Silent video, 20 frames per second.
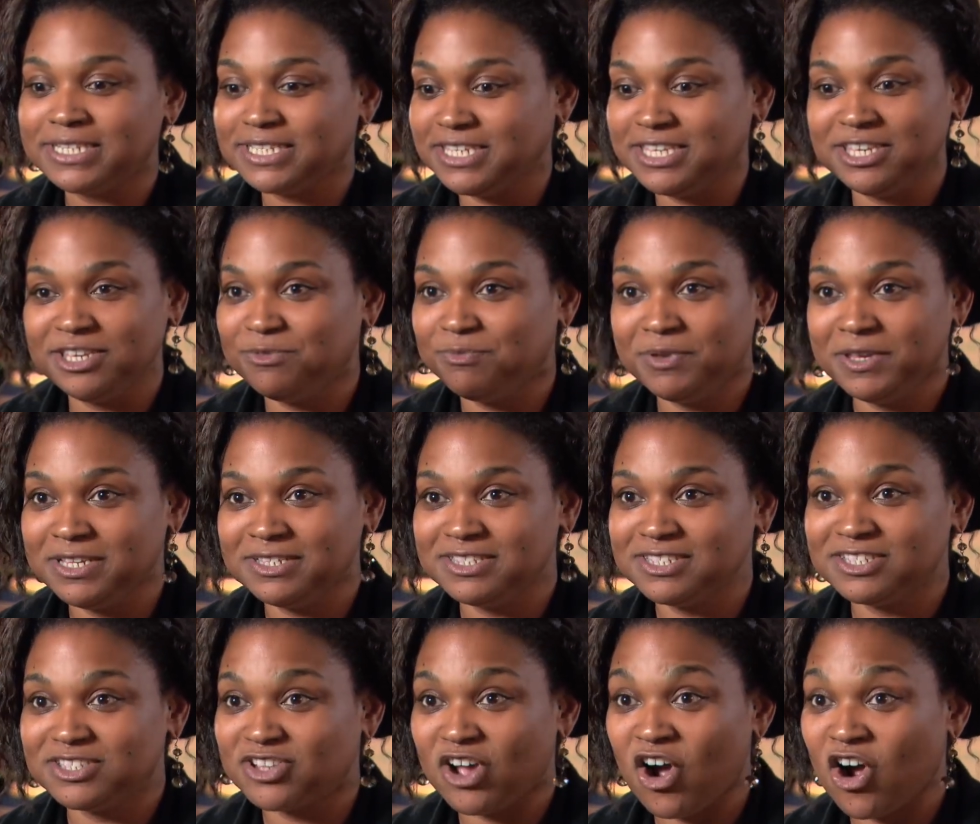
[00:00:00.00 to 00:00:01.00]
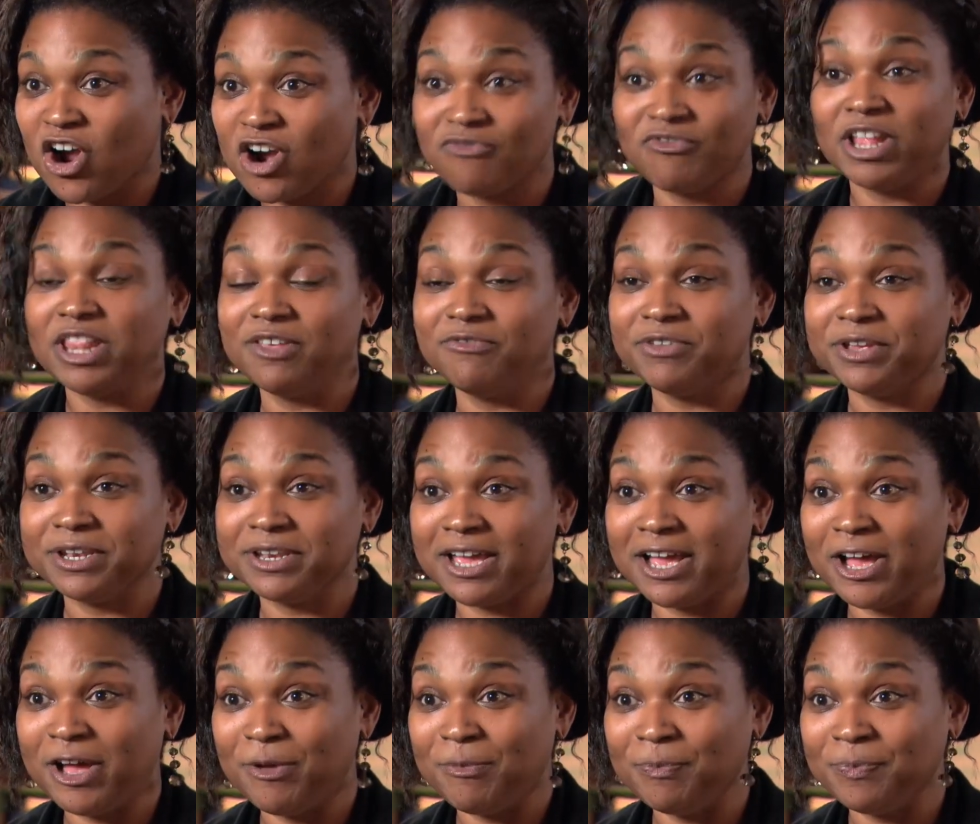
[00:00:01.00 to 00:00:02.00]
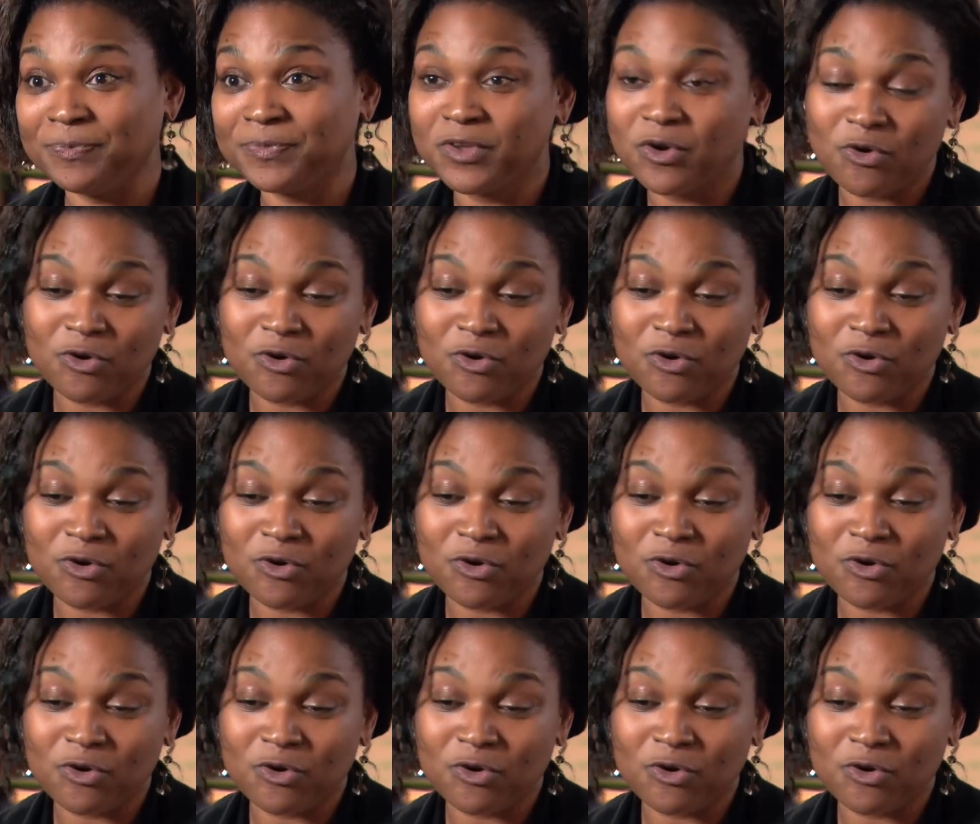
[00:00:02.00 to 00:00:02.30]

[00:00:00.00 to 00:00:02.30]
key pieces are relevant um,